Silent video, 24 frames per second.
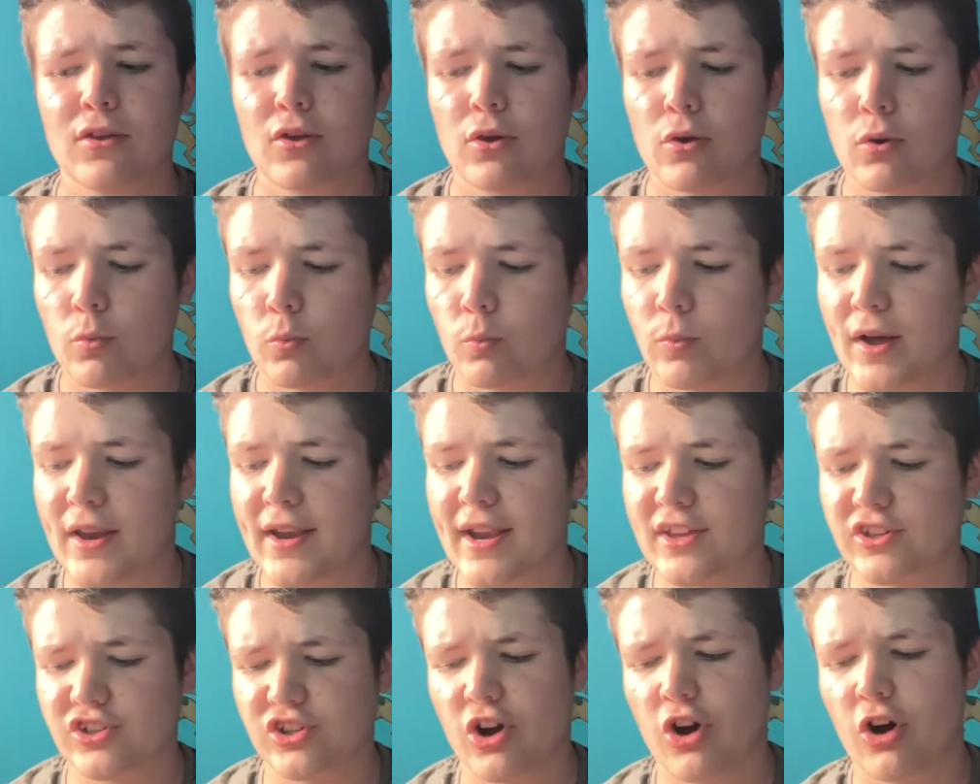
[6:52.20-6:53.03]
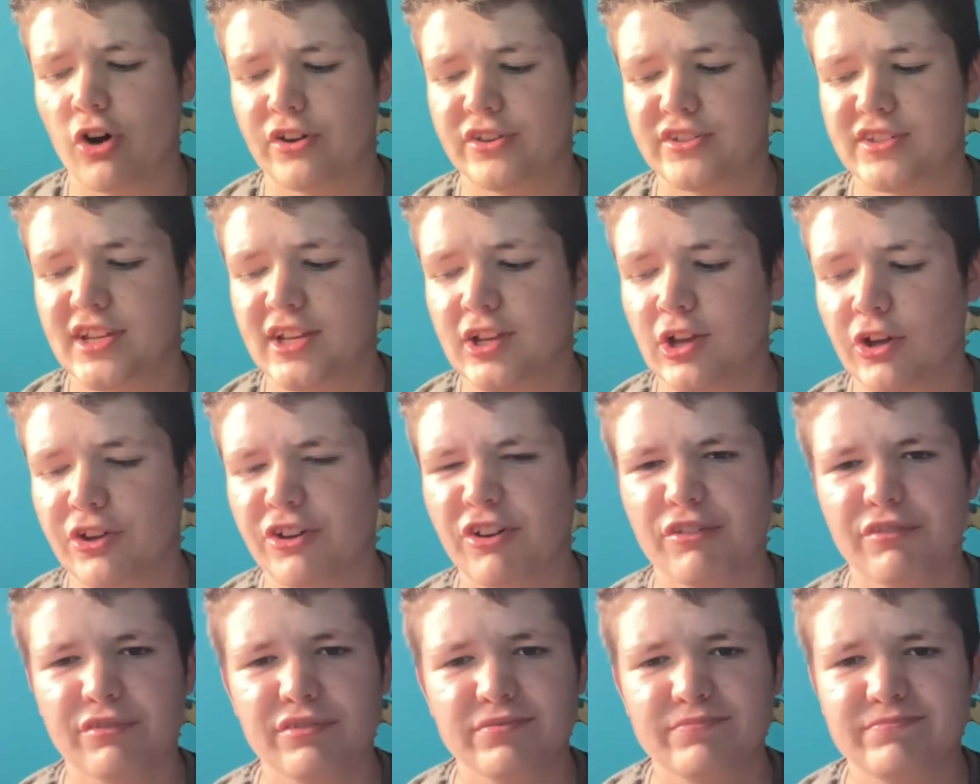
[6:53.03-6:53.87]
went as hard as he could
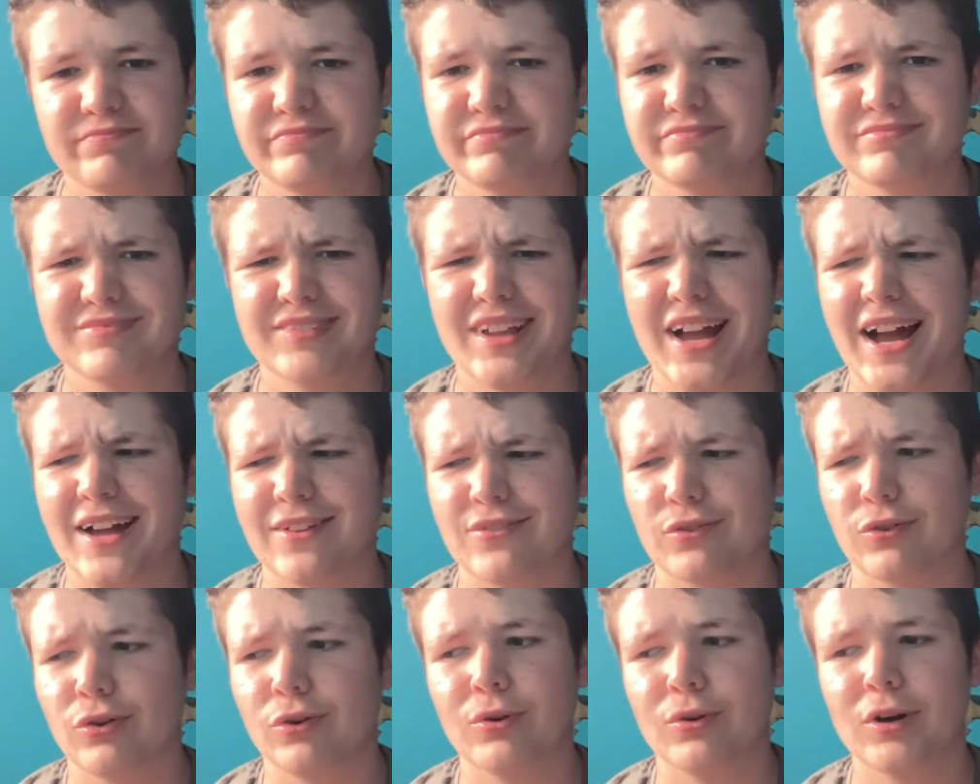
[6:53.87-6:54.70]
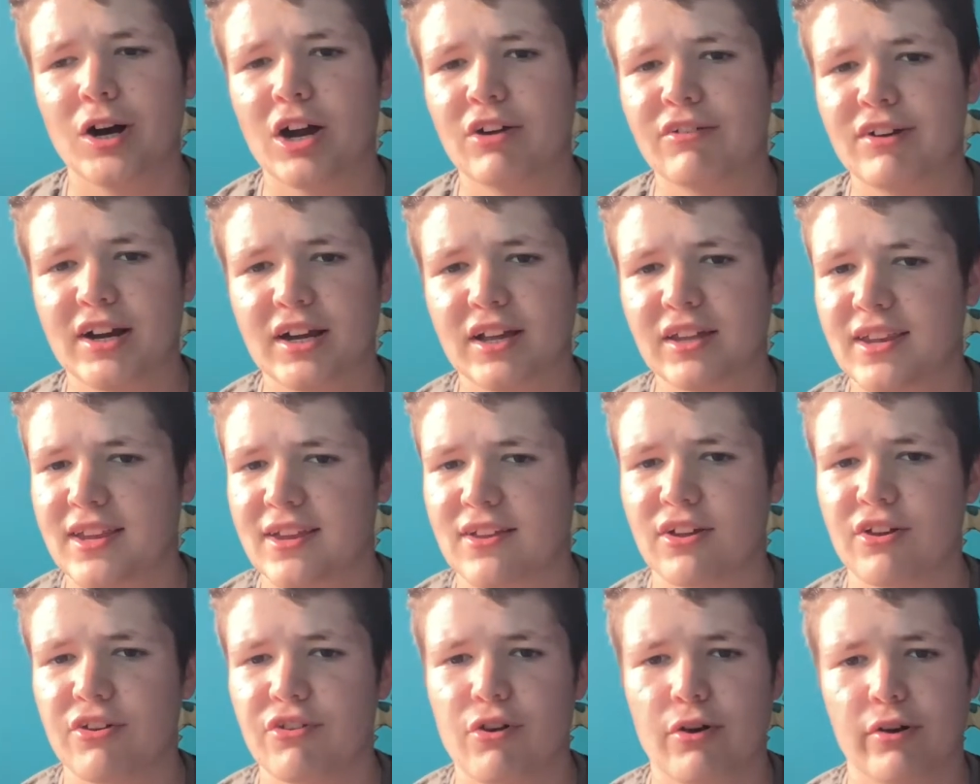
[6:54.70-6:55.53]
have at all. I reckon he
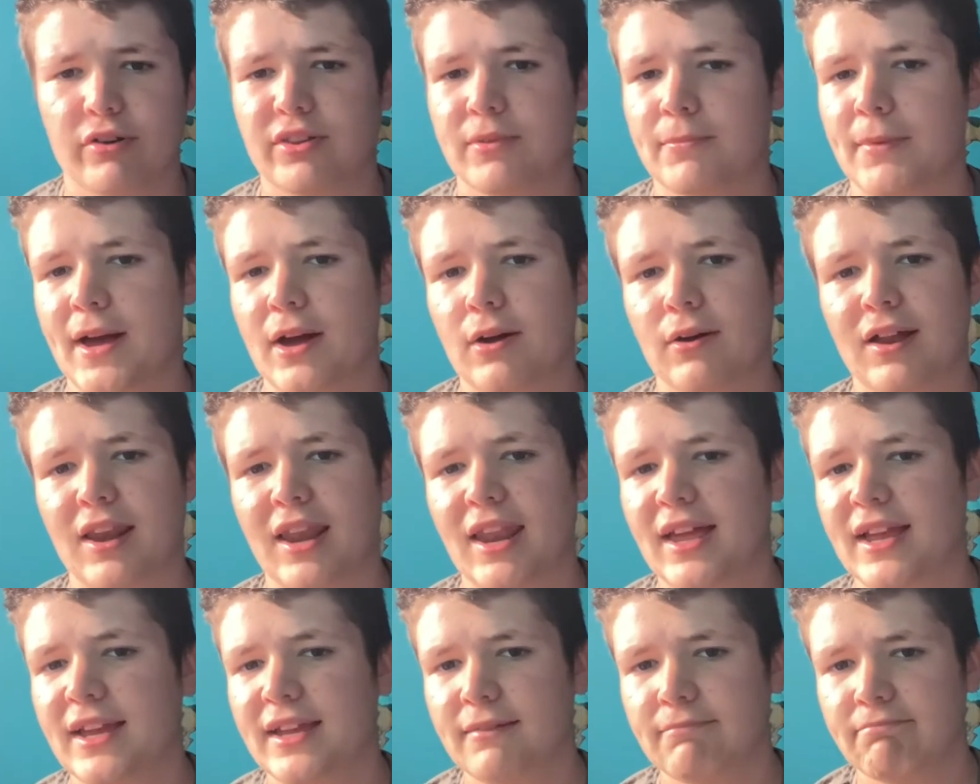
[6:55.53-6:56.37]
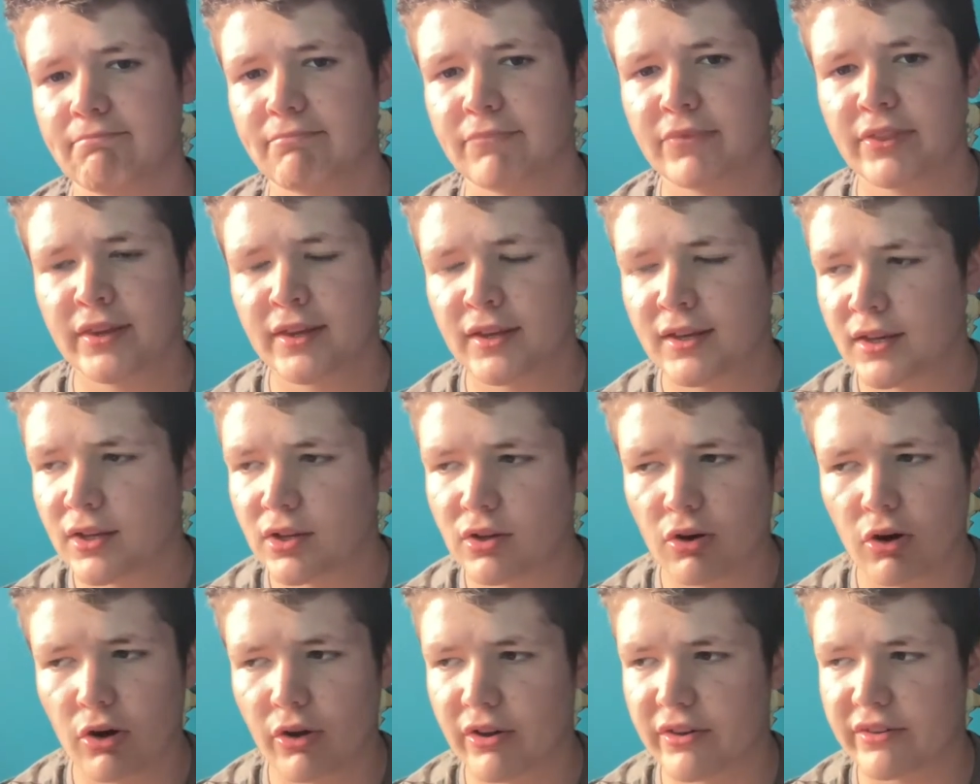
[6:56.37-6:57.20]
could have knocked him out clean,
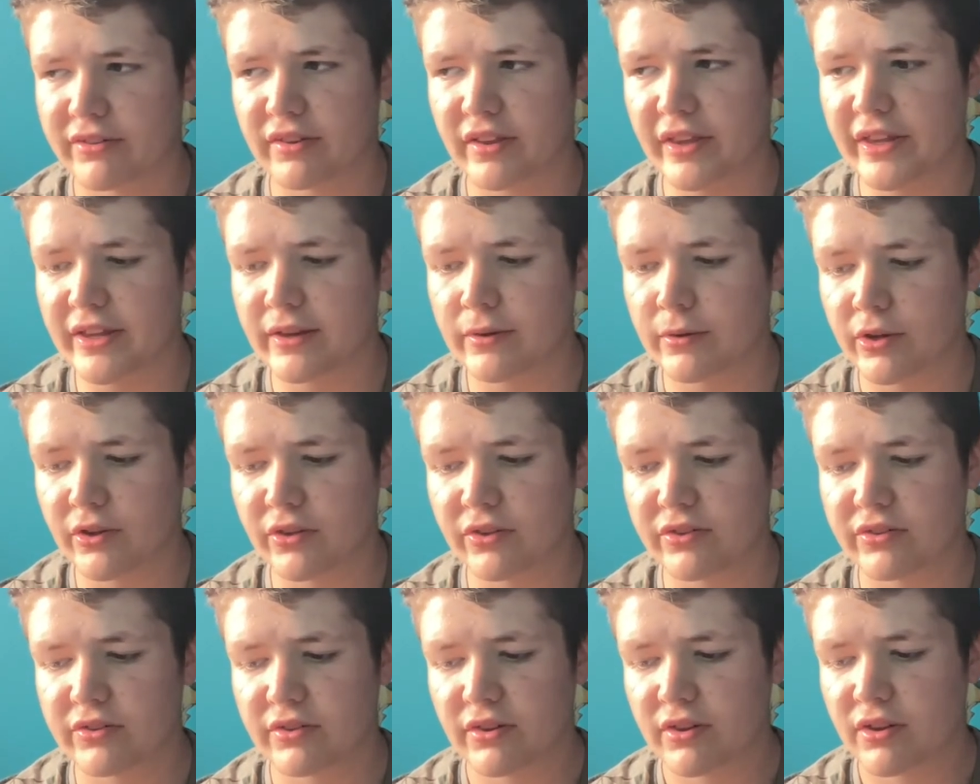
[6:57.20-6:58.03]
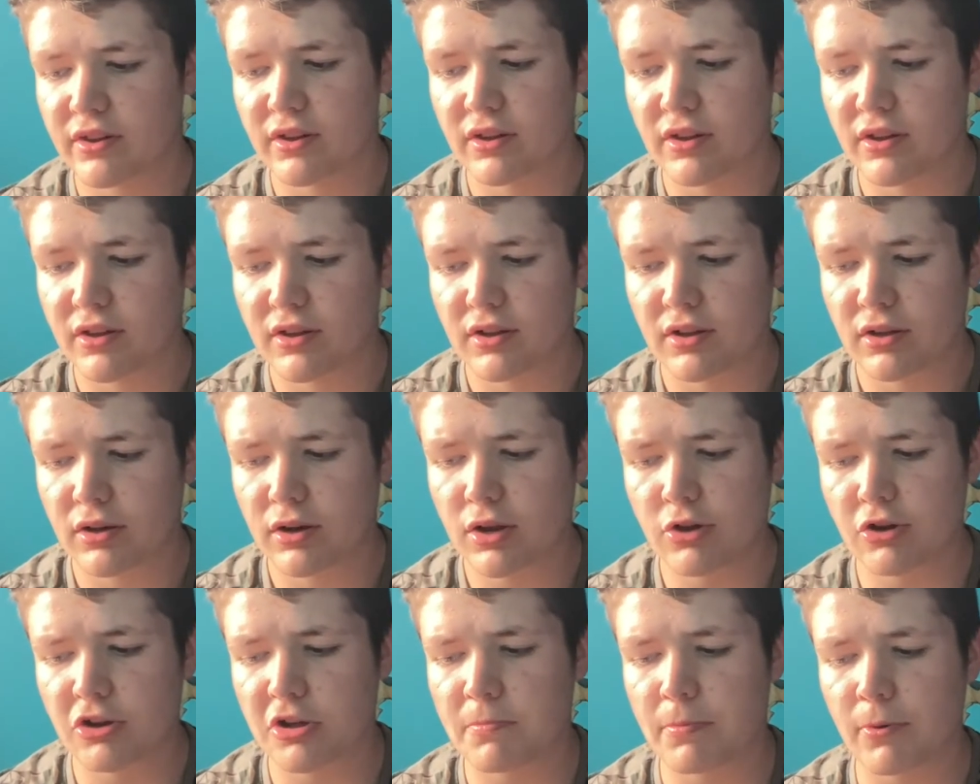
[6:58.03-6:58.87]
honestly, because
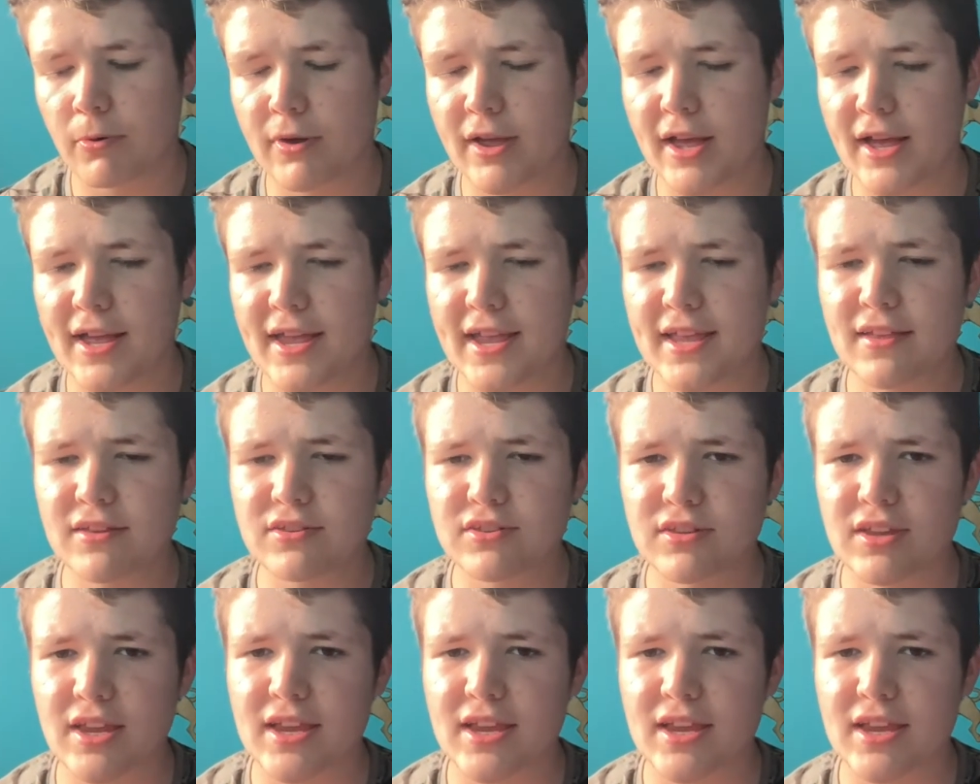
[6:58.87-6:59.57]
Logan Paul, yeah, he has